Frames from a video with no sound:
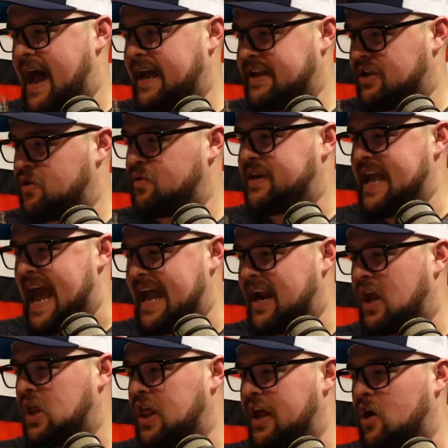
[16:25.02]
you get
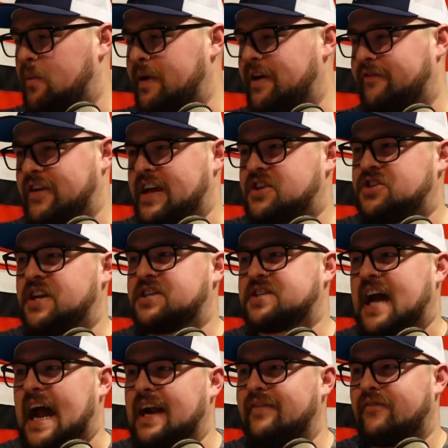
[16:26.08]
a little bit of each, and it's
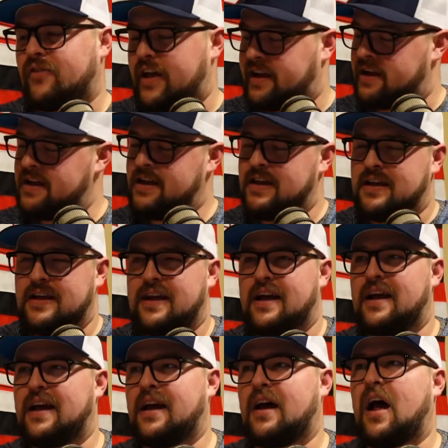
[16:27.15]
kind of like
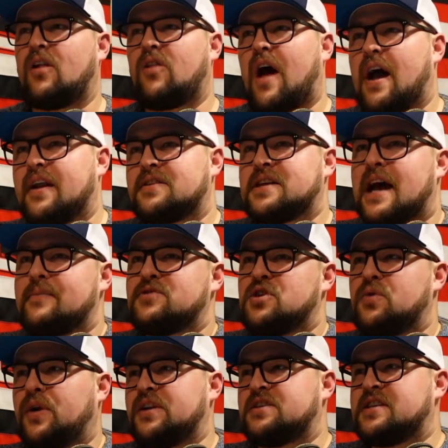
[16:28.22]
a lot of times you
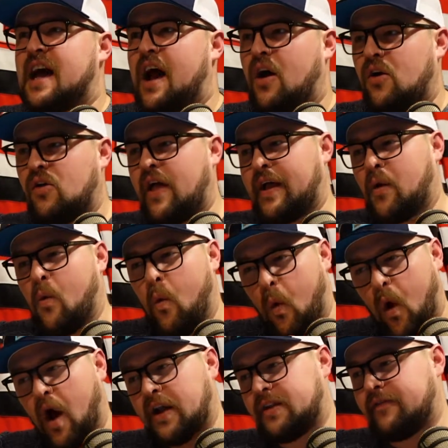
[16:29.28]
can tell
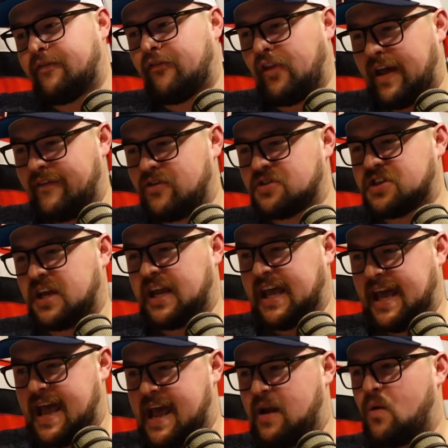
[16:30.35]
what flavor is gonna
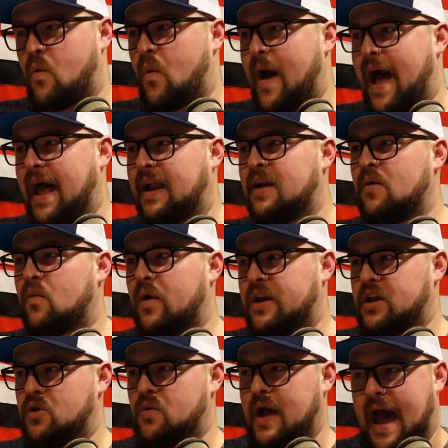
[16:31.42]
hit when
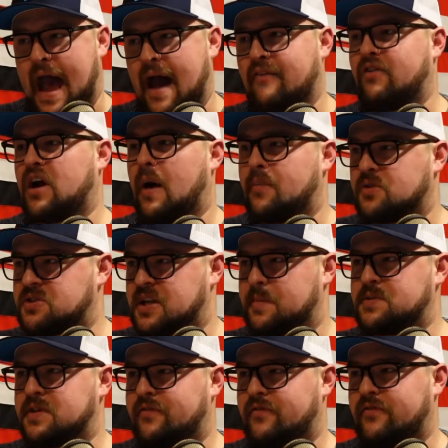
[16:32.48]
you have a couple
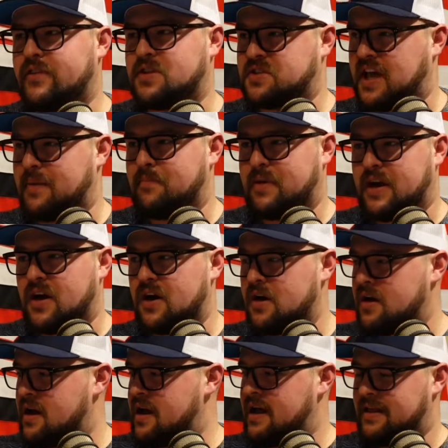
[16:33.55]
sips of the same beer.
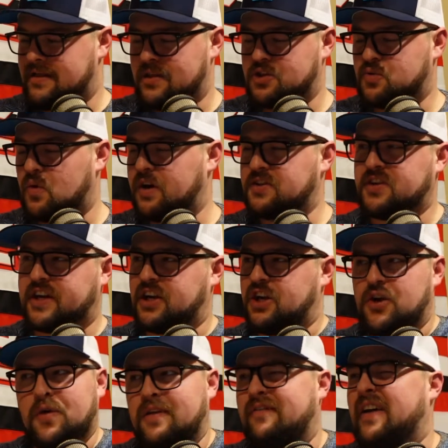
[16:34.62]
This one, it's like a
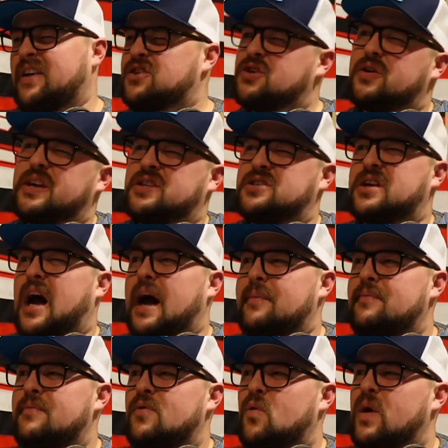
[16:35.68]
new adventure each
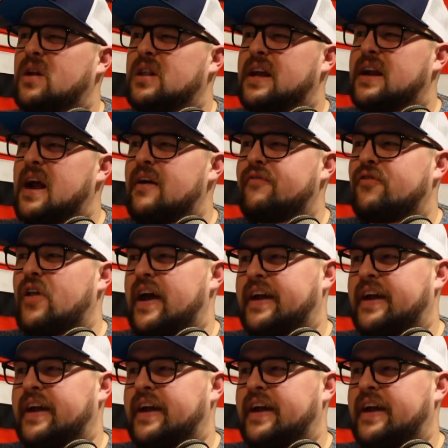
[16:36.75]
time. Weirdly enough,